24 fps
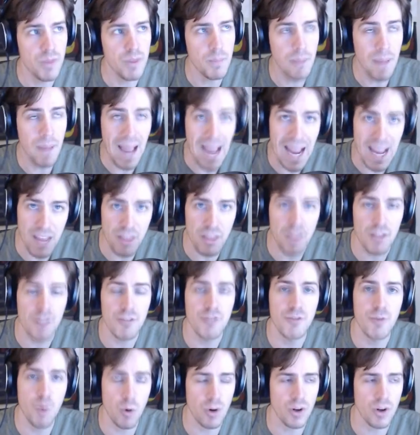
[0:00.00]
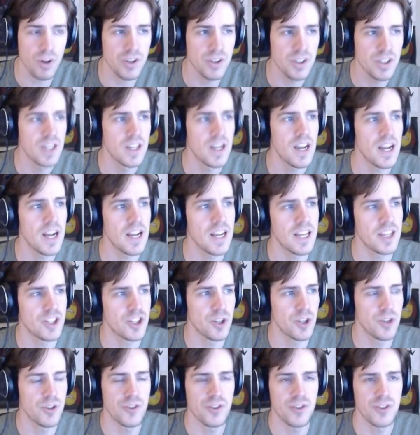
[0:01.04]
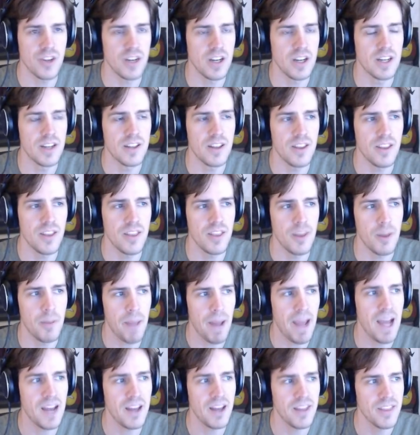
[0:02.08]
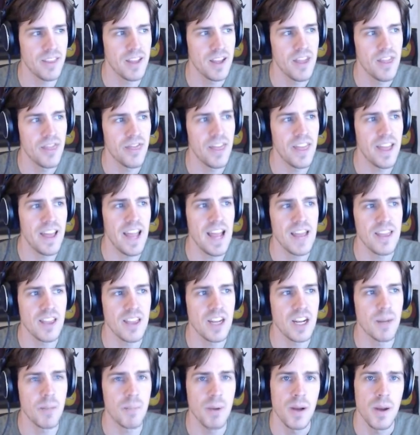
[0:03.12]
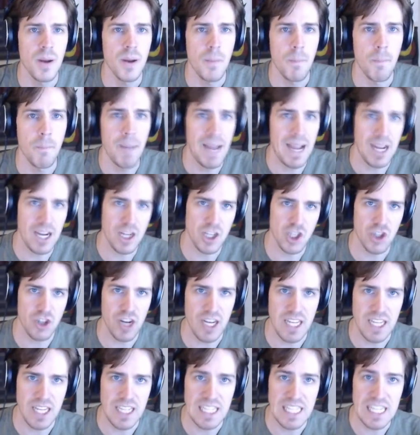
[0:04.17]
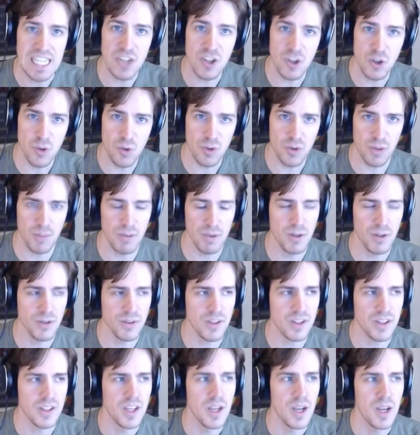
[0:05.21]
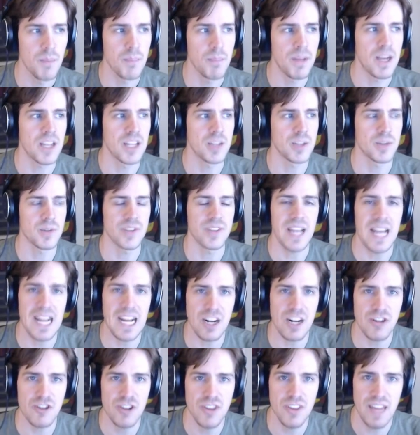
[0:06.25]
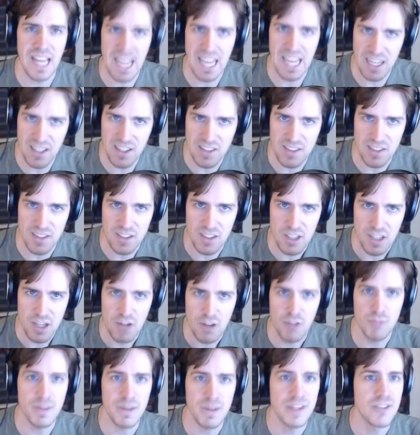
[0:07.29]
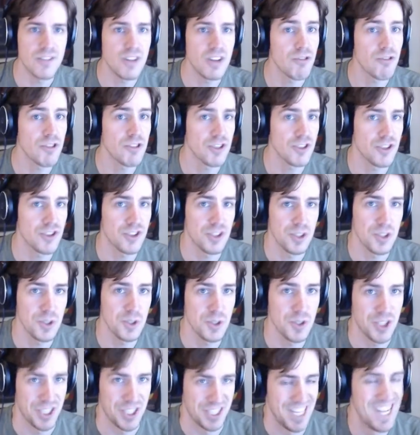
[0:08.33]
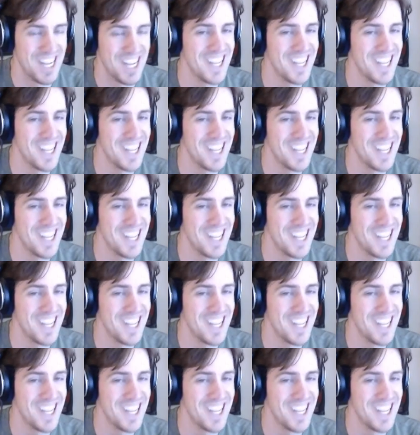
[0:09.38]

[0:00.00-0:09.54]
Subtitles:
path forked, and I chose the path that ended up backtracking into the building because it was actually the exit from a different solution.